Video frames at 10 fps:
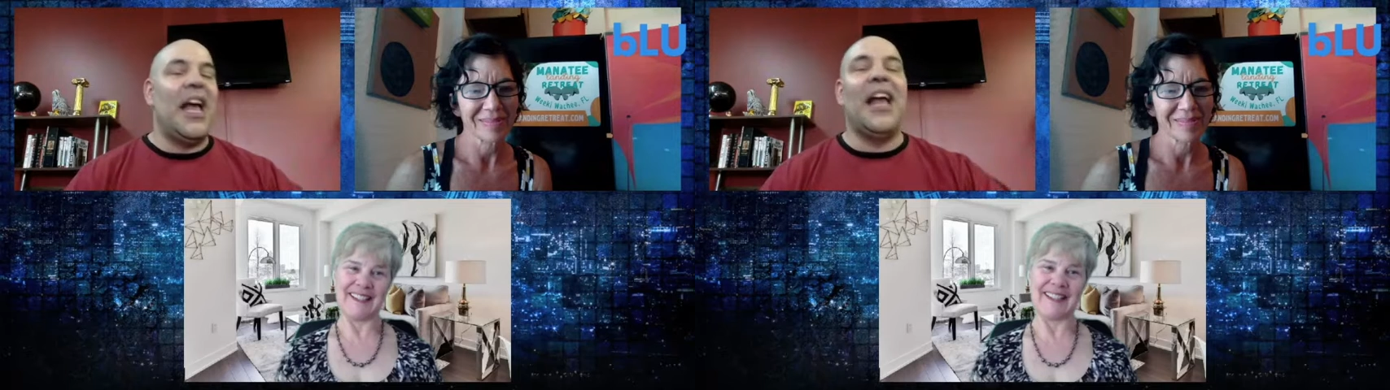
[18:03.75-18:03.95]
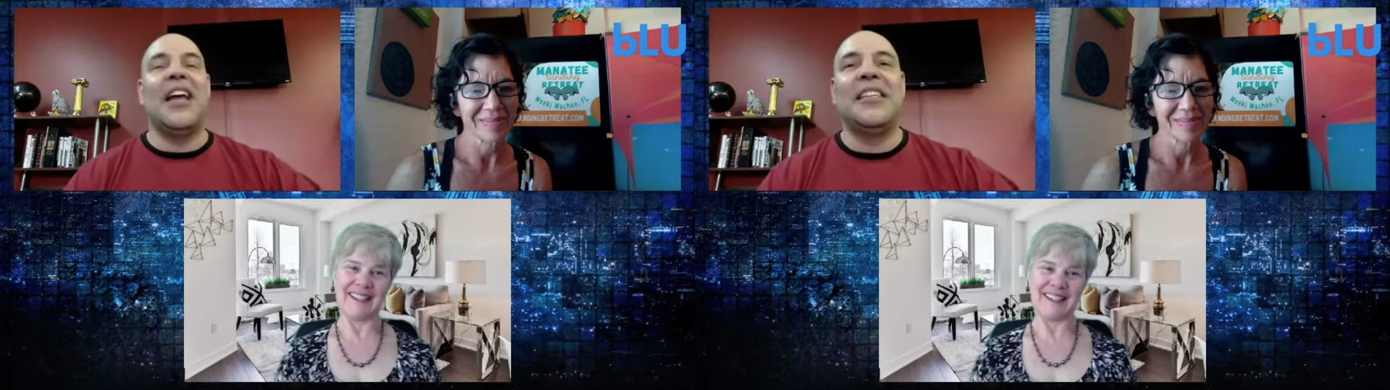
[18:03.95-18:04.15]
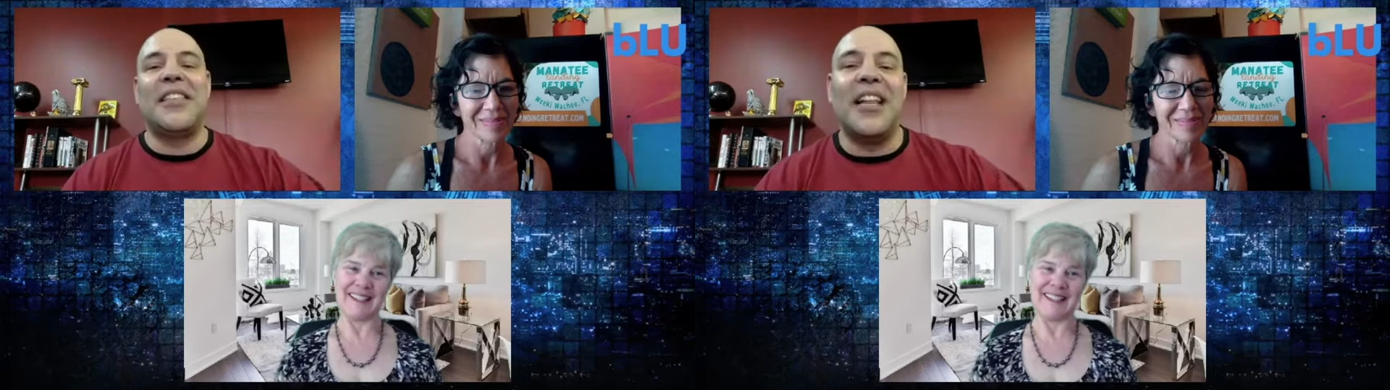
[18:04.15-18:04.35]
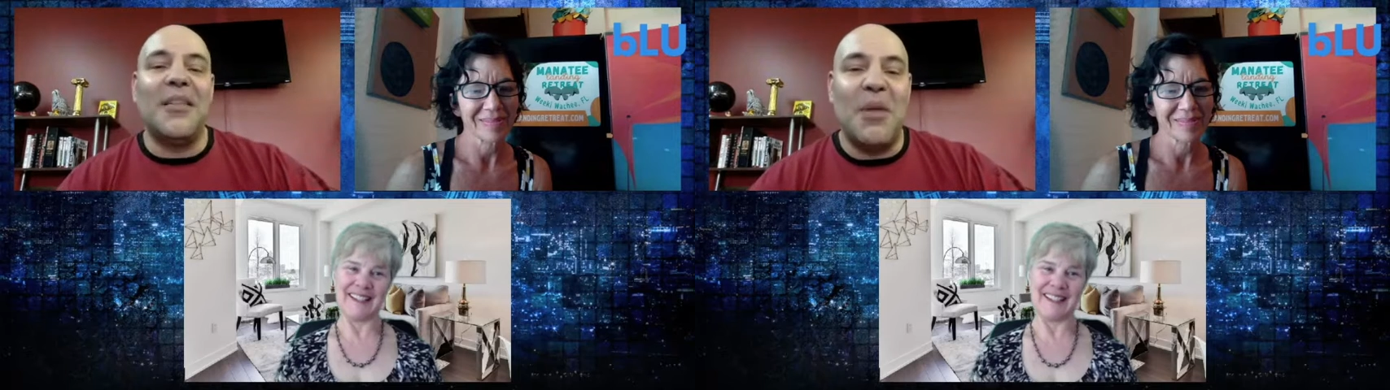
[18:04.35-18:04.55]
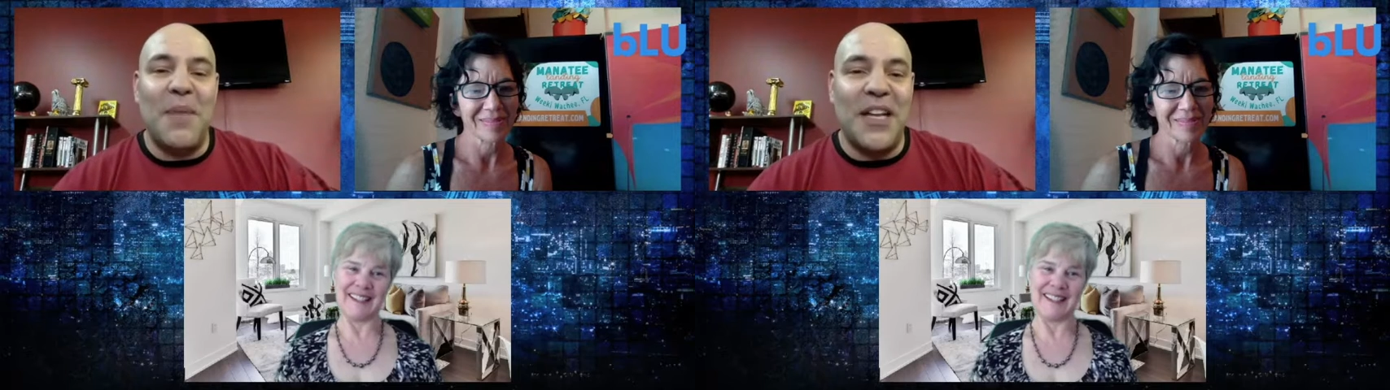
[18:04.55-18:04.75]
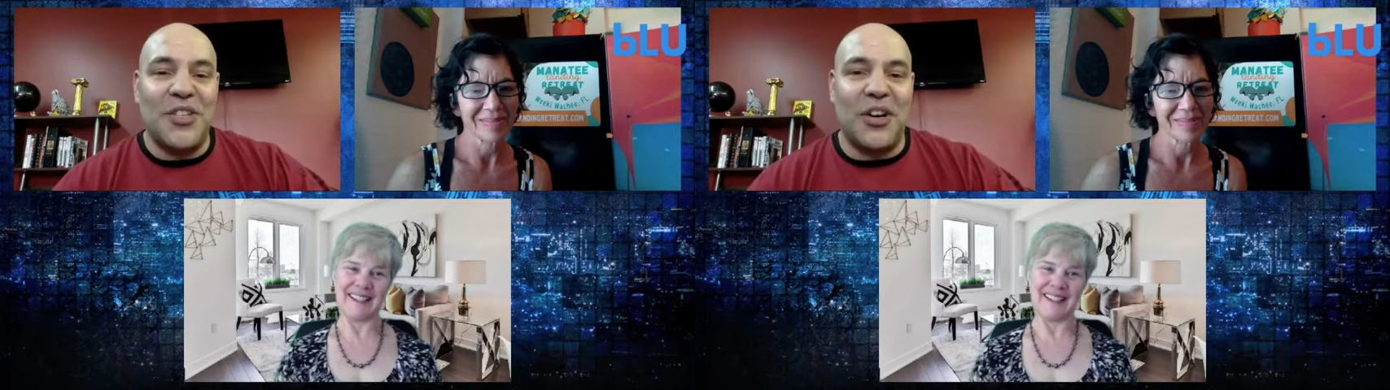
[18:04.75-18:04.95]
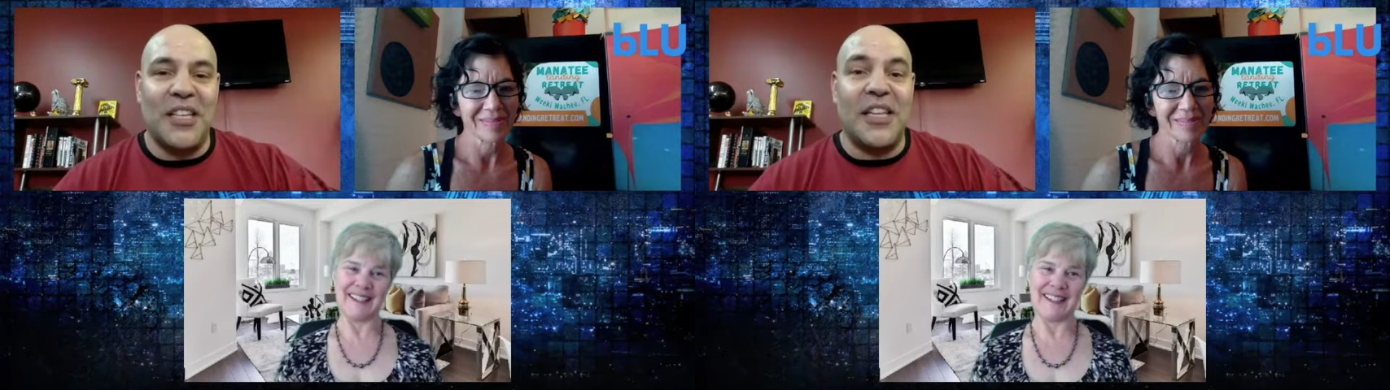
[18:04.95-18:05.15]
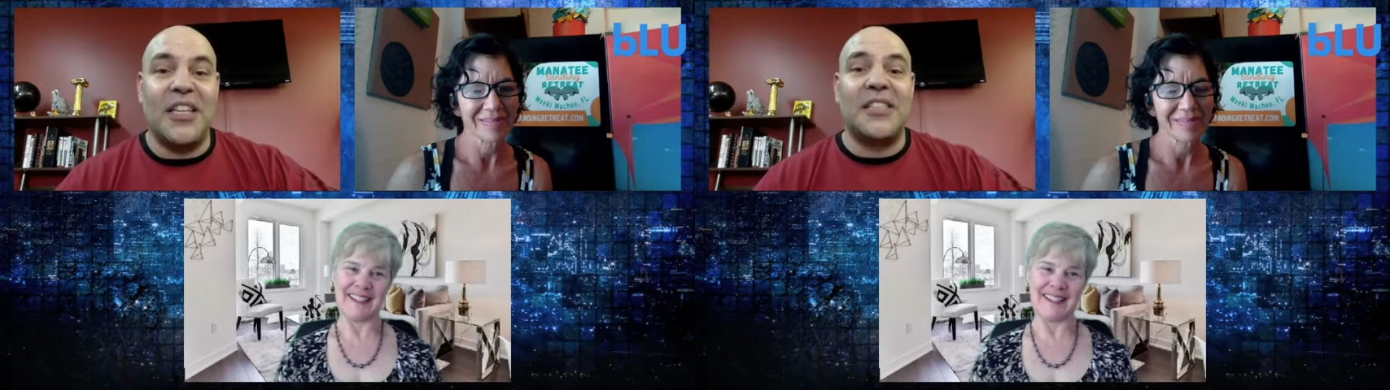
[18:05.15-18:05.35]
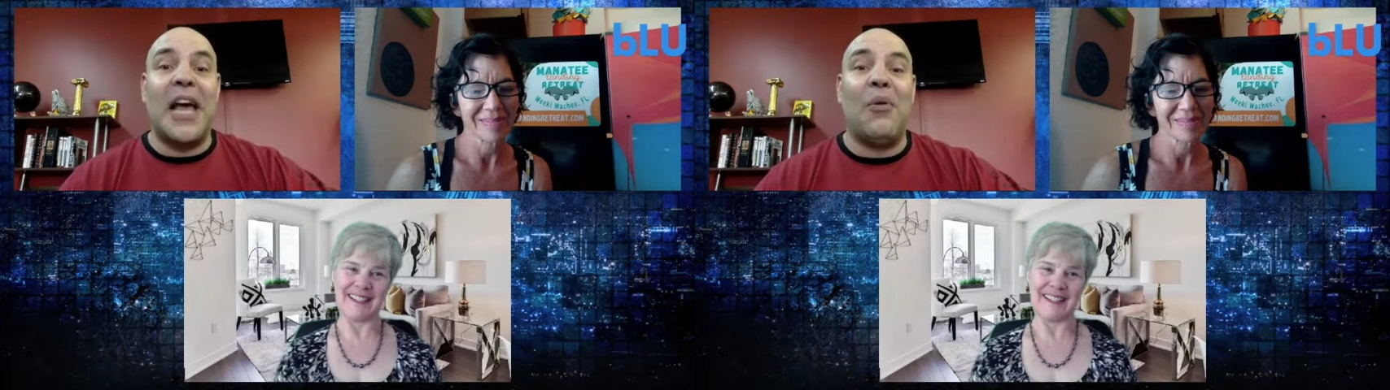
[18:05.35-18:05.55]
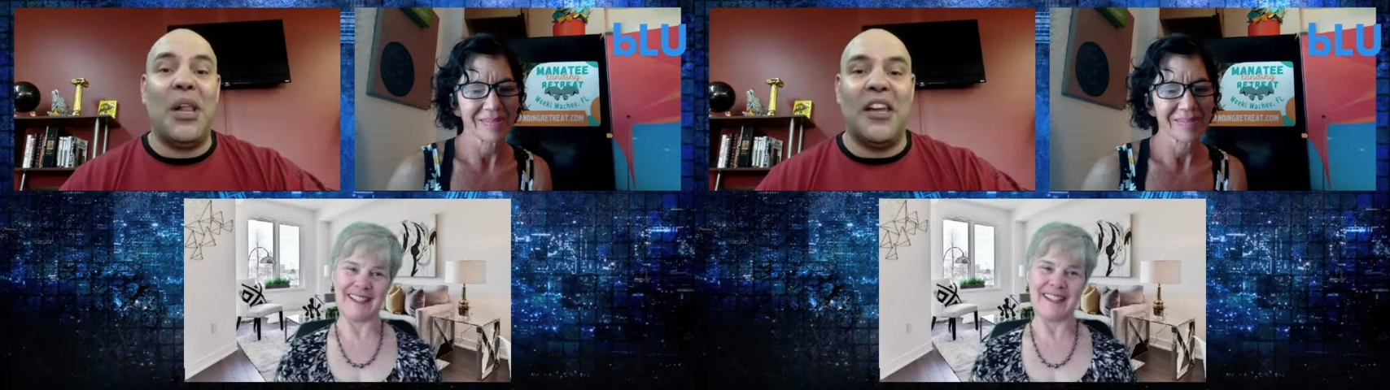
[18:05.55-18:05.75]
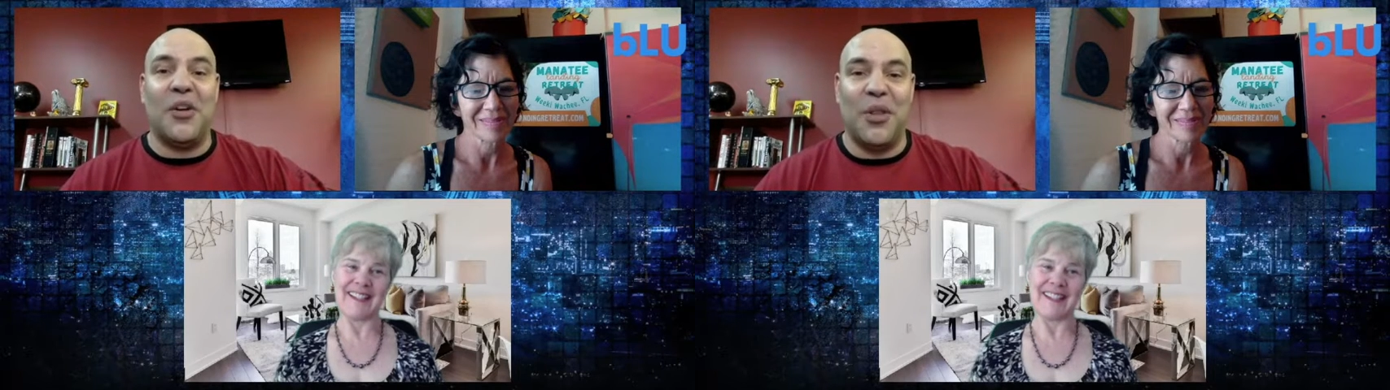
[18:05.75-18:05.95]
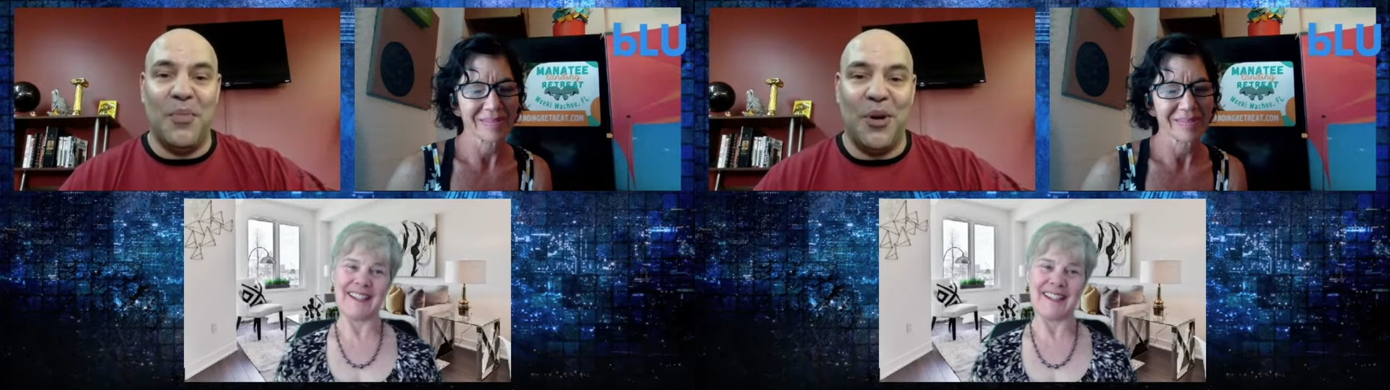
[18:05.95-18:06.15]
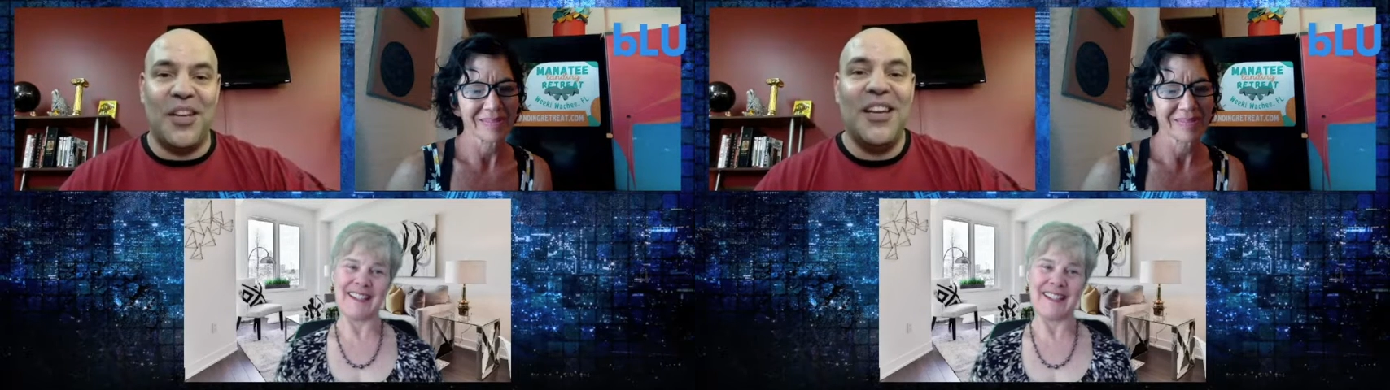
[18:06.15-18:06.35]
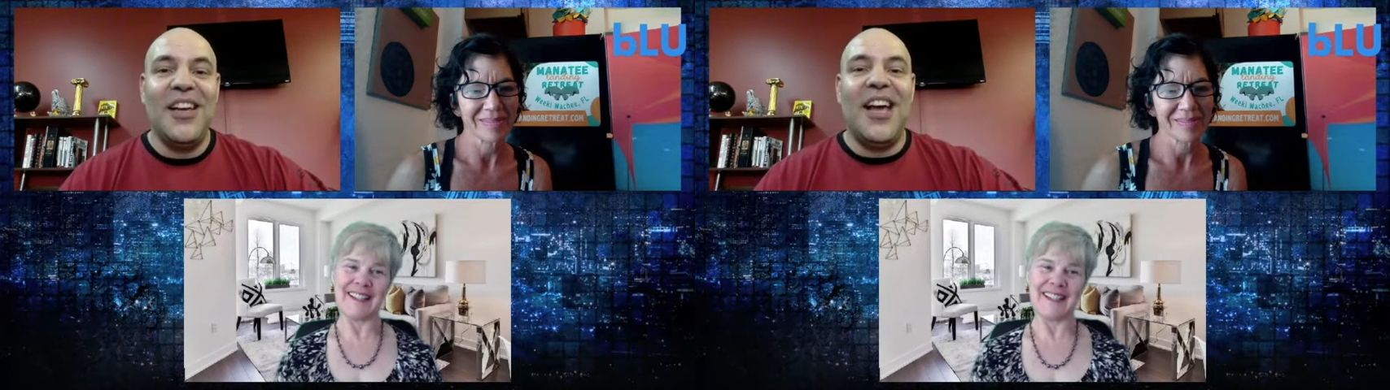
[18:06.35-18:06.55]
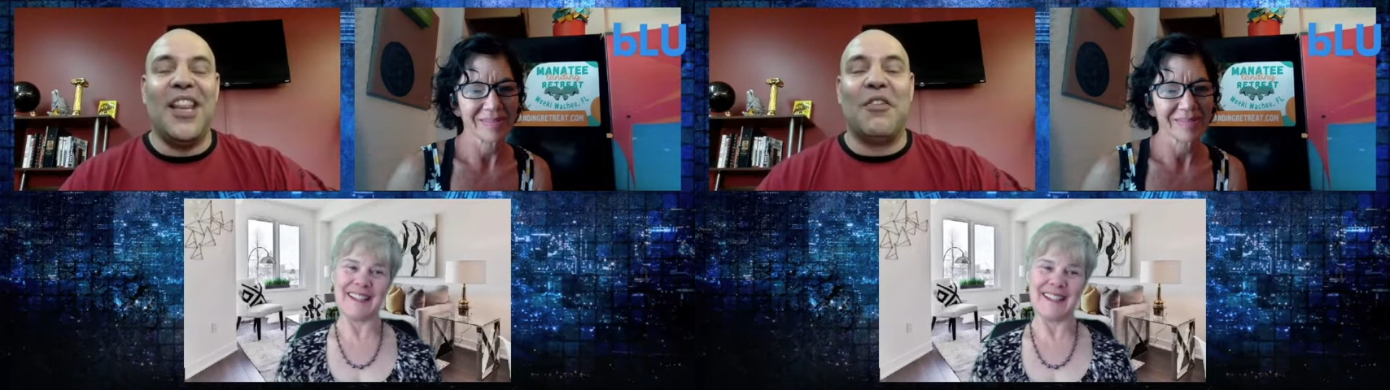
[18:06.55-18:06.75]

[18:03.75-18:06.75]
Speaker 1: And I sent them the picture and I said, This is how well I know the book. And they